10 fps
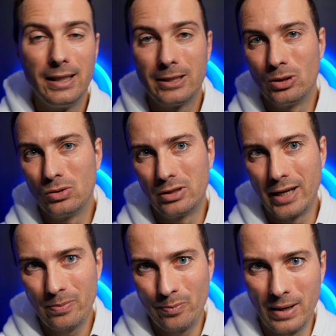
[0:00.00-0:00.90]
So
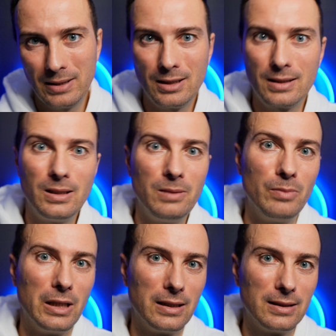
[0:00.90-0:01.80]
that basically
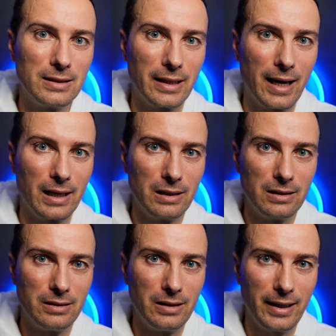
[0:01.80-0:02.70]
means that
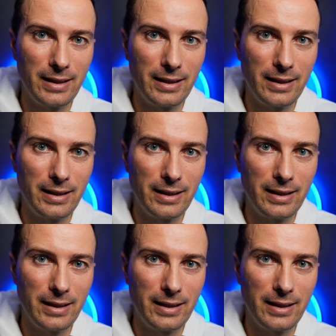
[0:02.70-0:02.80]
they